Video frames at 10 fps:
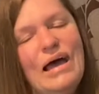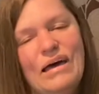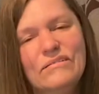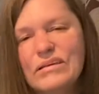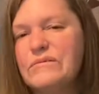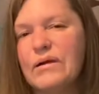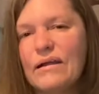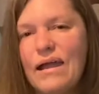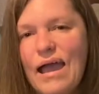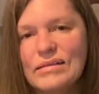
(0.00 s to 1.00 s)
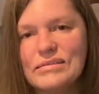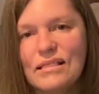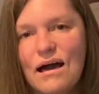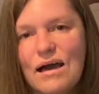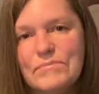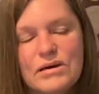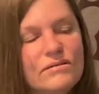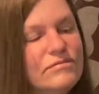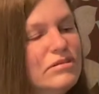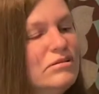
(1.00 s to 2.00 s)
I don't really wear hats a lot,
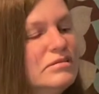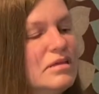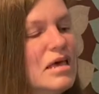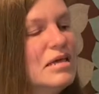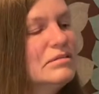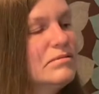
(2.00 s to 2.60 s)
but for those days